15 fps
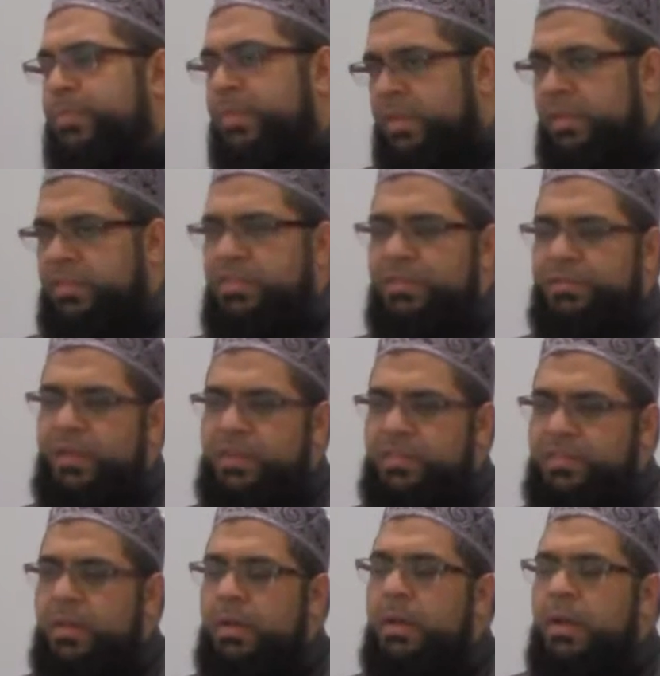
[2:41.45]
That's the
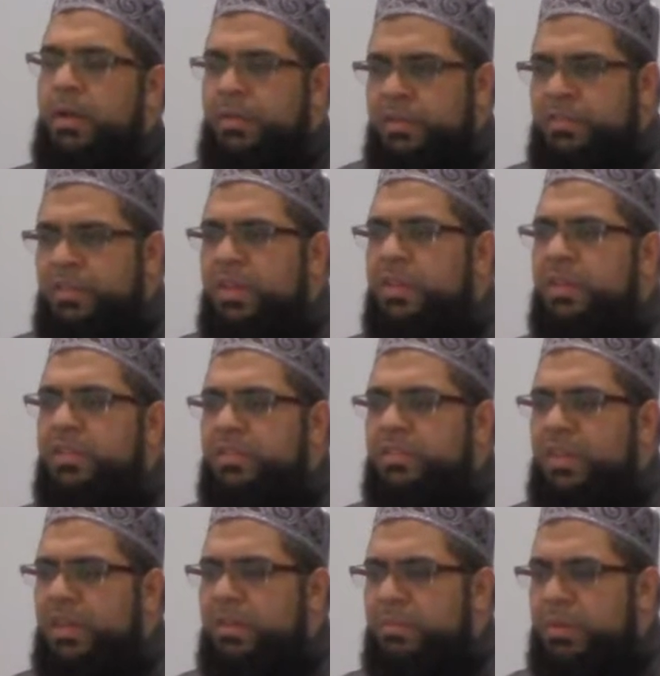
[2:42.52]
first. The second
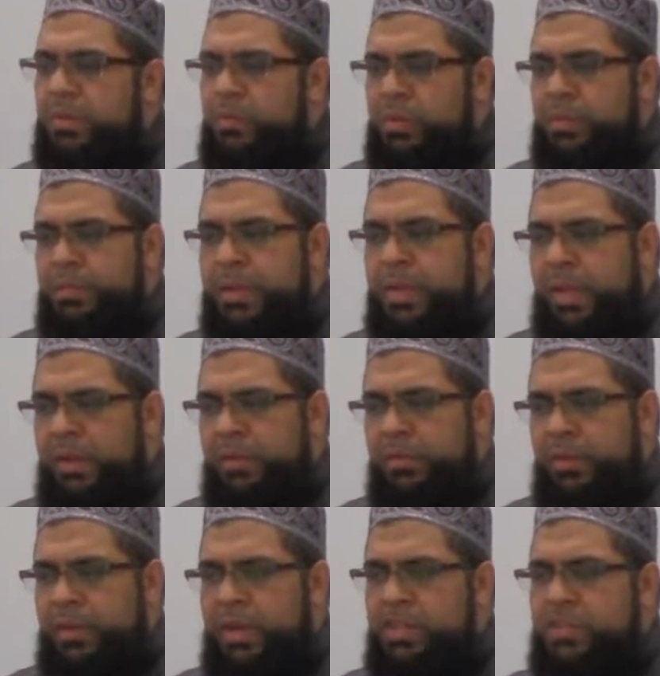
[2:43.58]
segment will be in
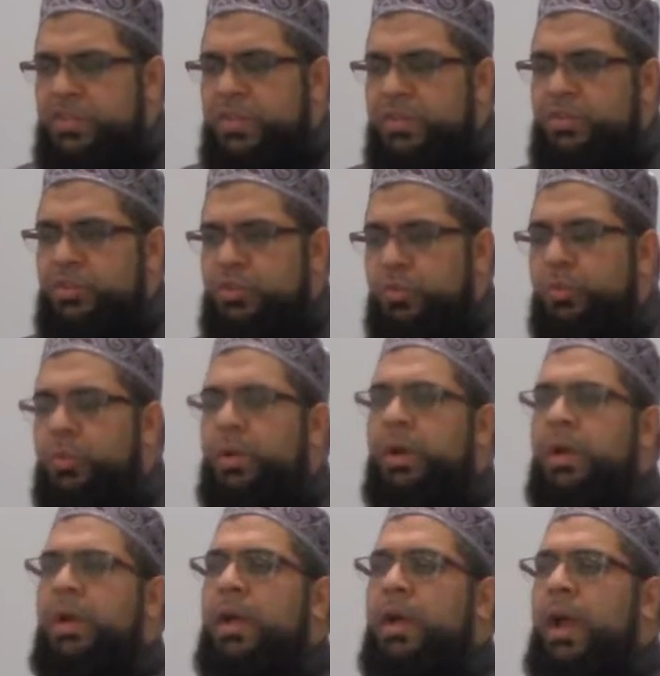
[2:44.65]
relation
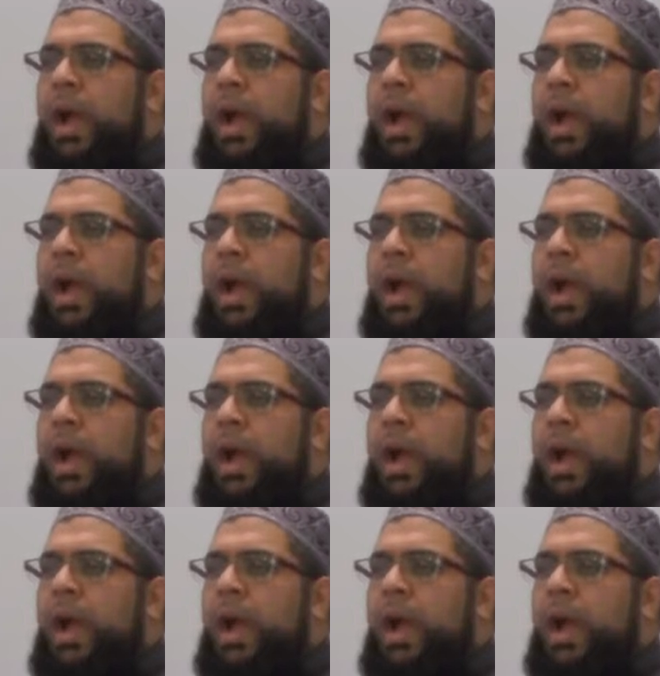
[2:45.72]
to